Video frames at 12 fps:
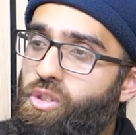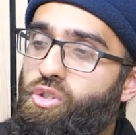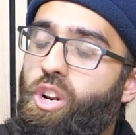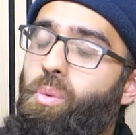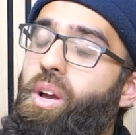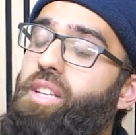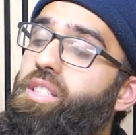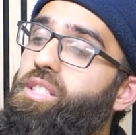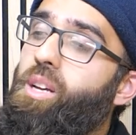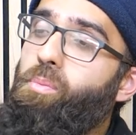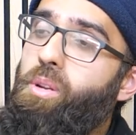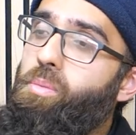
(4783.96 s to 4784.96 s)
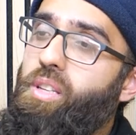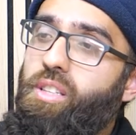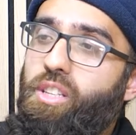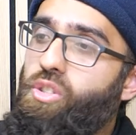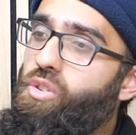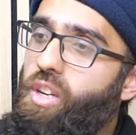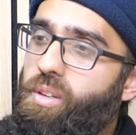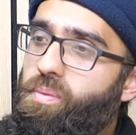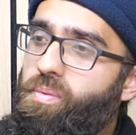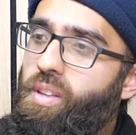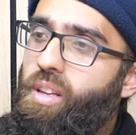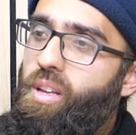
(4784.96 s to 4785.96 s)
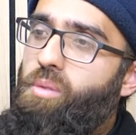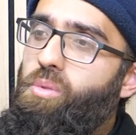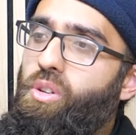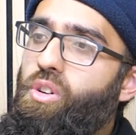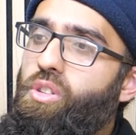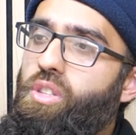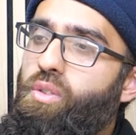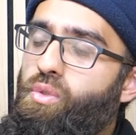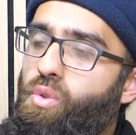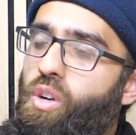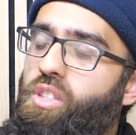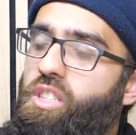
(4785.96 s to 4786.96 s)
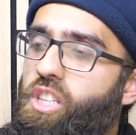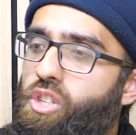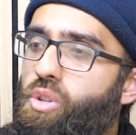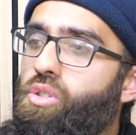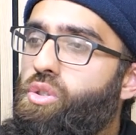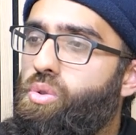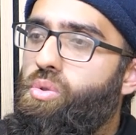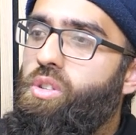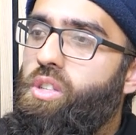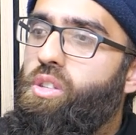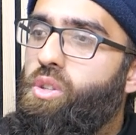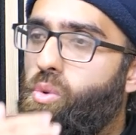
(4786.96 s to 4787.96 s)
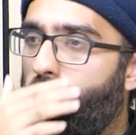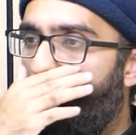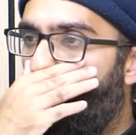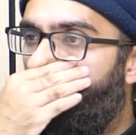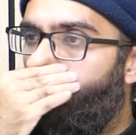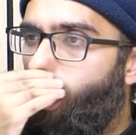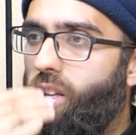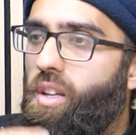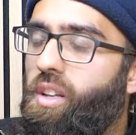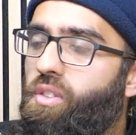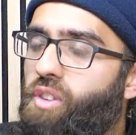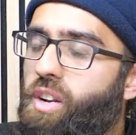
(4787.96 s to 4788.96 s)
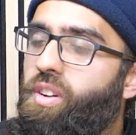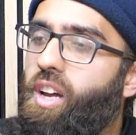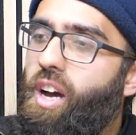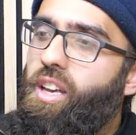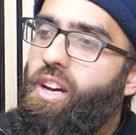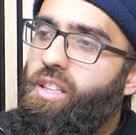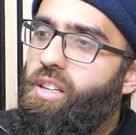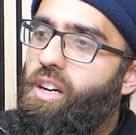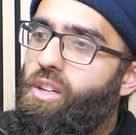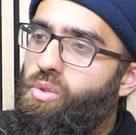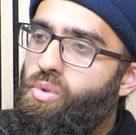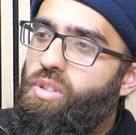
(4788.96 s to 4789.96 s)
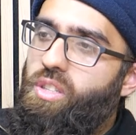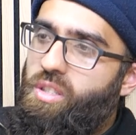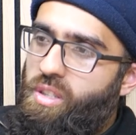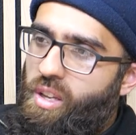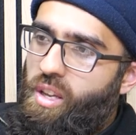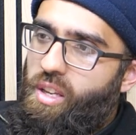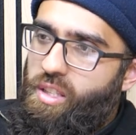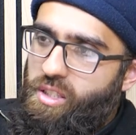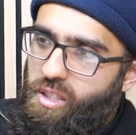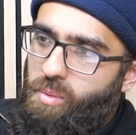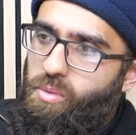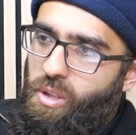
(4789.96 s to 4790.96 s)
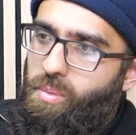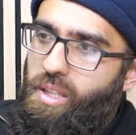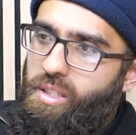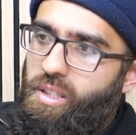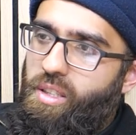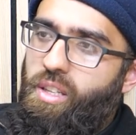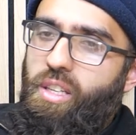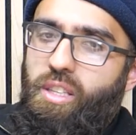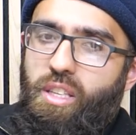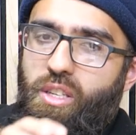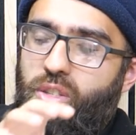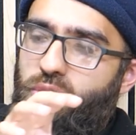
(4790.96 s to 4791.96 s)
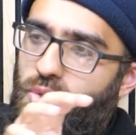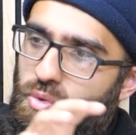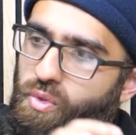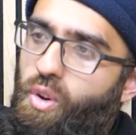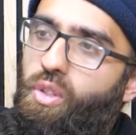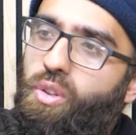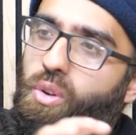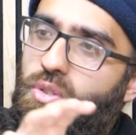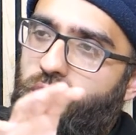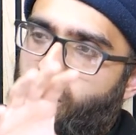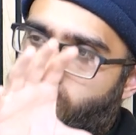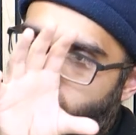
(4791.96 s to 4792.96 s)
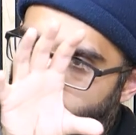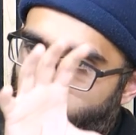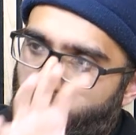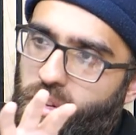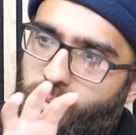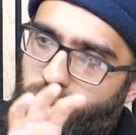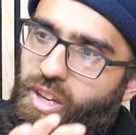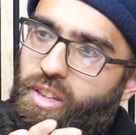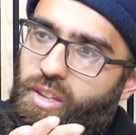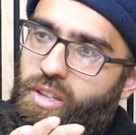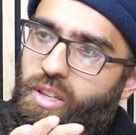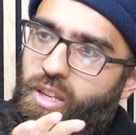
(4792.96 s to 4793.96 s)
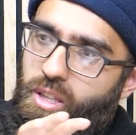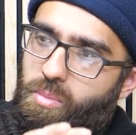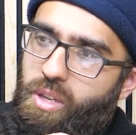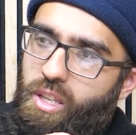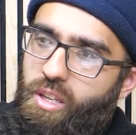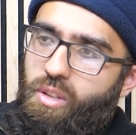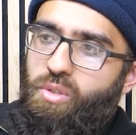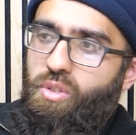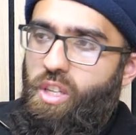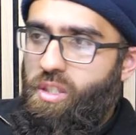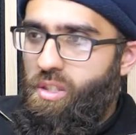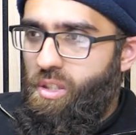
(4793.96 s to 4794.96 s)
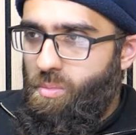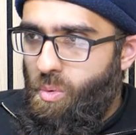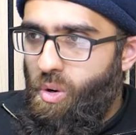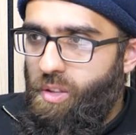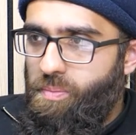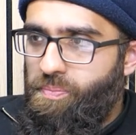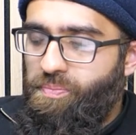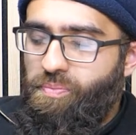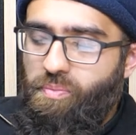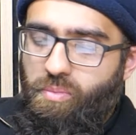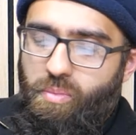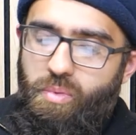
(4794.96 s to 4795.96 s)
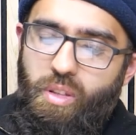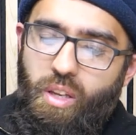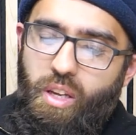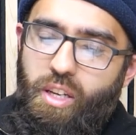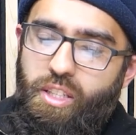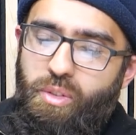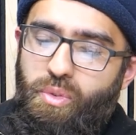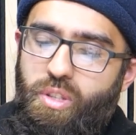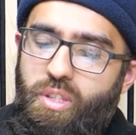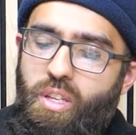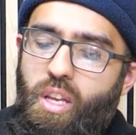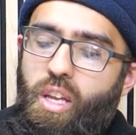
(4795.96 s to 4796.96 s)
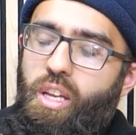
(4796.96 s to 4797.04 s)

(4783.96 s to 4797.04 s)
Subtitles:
So straight away as a supplement, that's great. Because if you as a teacher, as a student, you want to know what relevant ayat are to this subject matter, then you've got those, and he puts all of them together in the beginning. So that's number one difference.